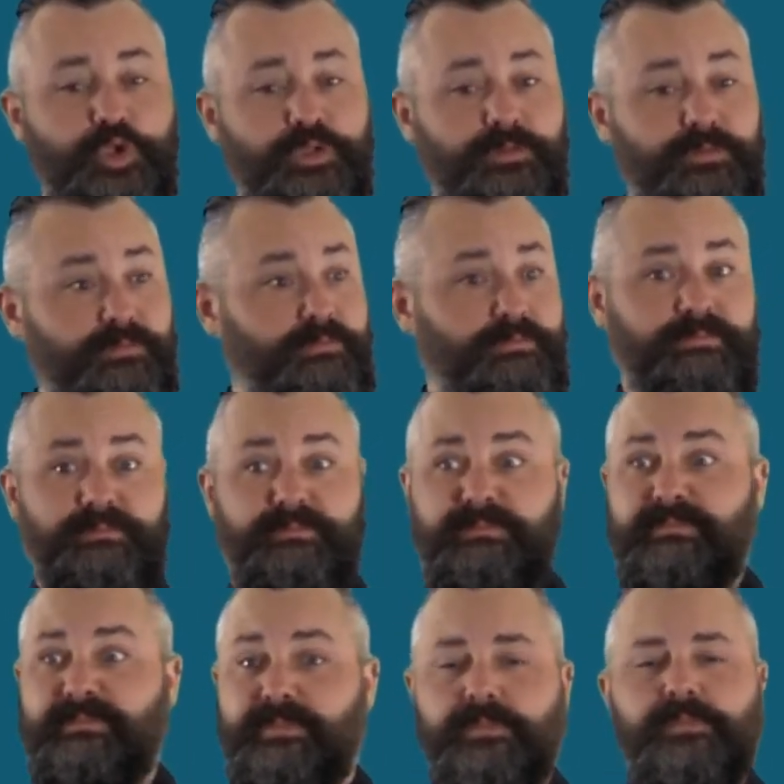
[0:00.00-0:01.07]
If the
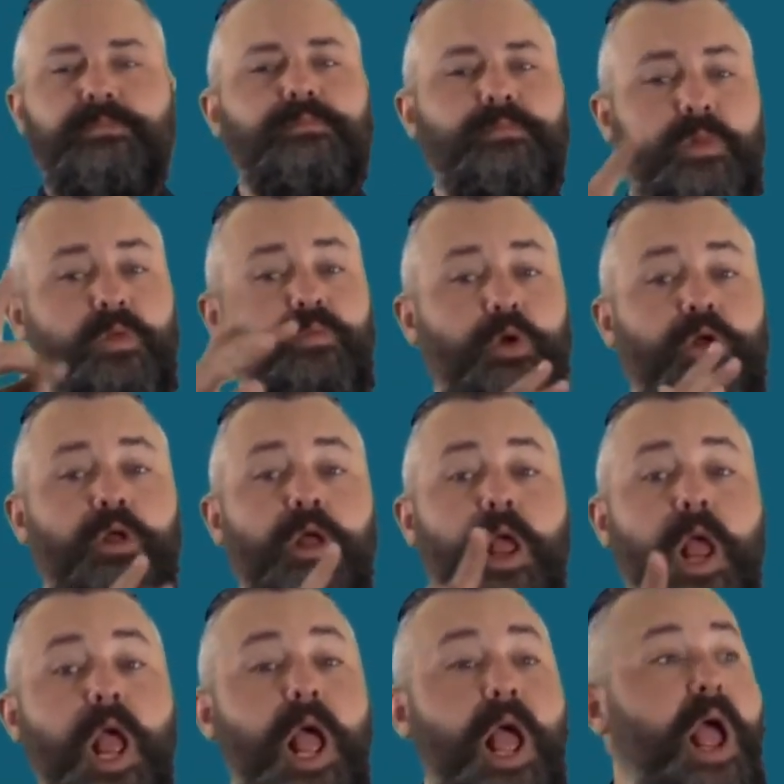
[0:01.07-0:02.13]
flu is known to be spreading and
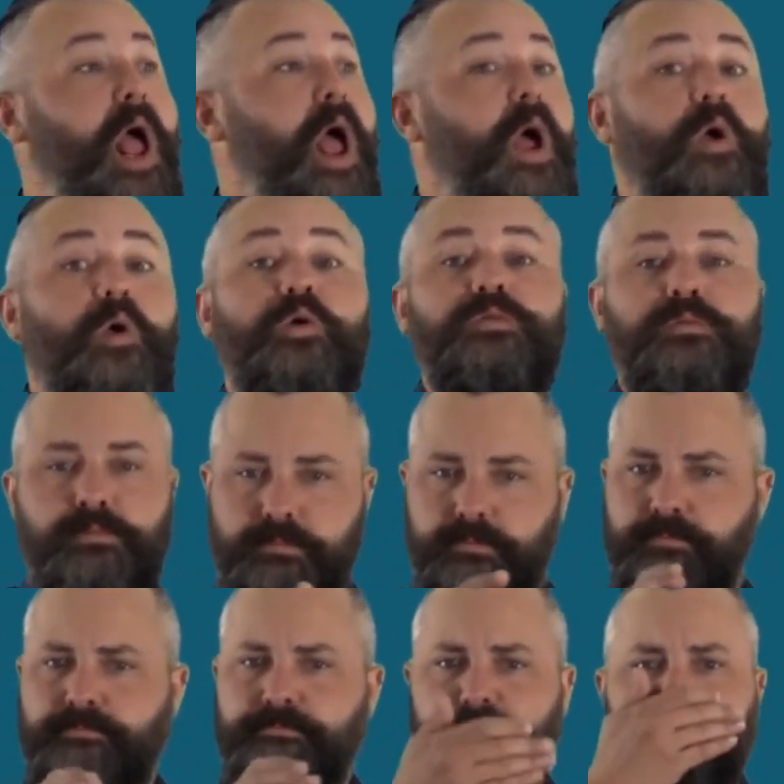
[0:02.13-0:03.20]
you want to go out,
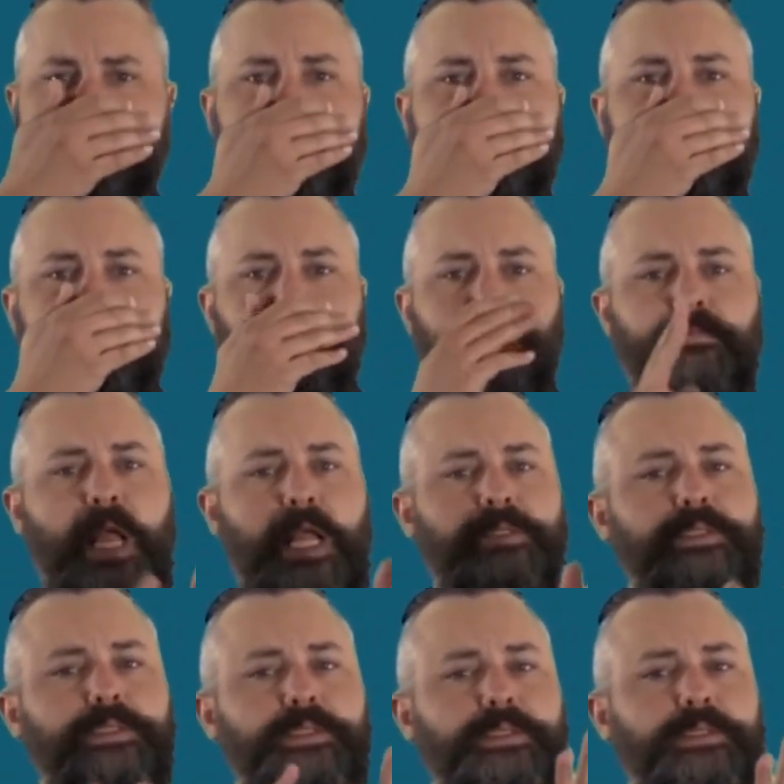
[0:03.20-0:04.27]
please make
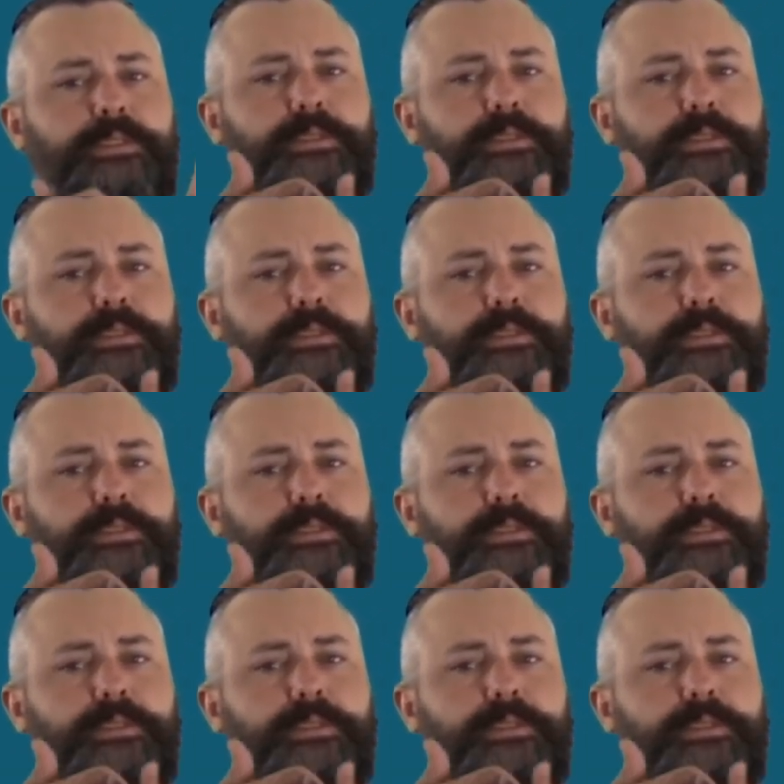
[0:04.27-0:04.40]
sure you wear a